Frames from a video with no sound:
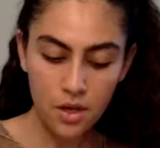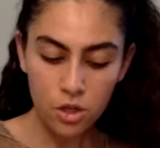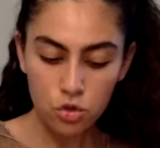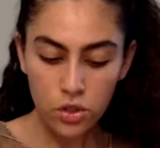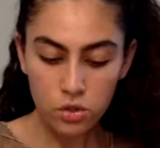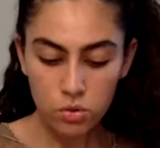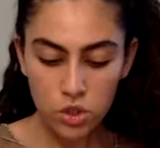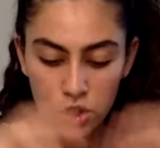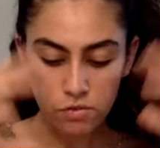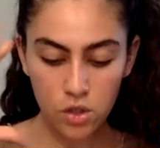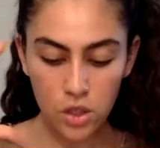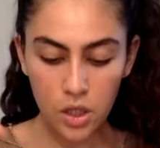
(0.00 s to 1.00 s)
Trying to
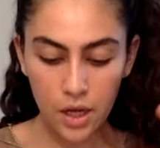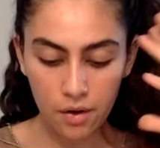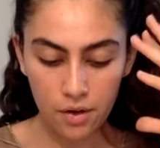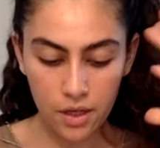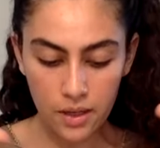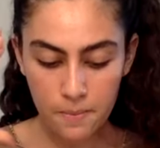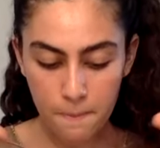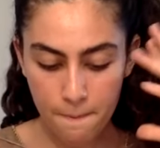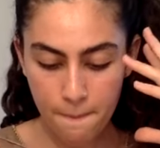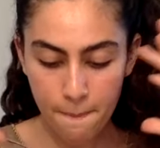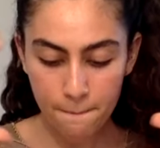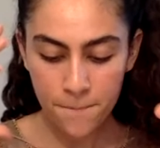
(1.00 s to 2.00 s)
achieve clarity
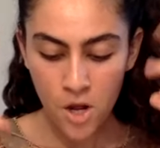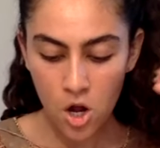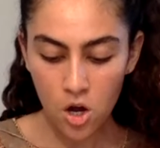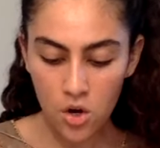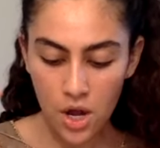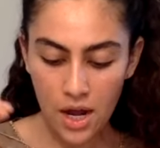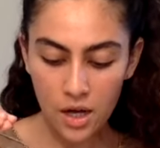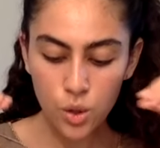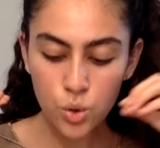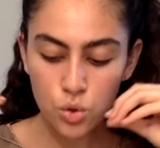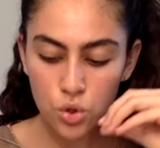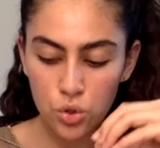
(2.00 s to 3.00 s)
on
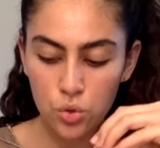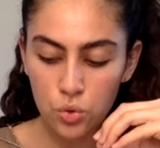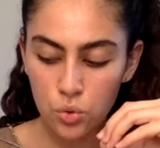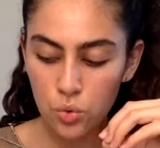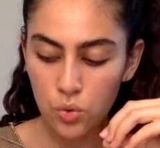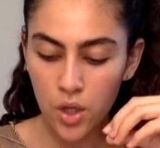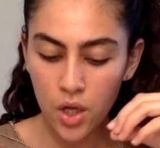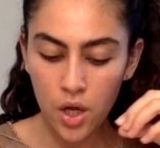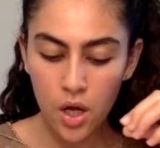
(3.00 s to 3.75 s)
how to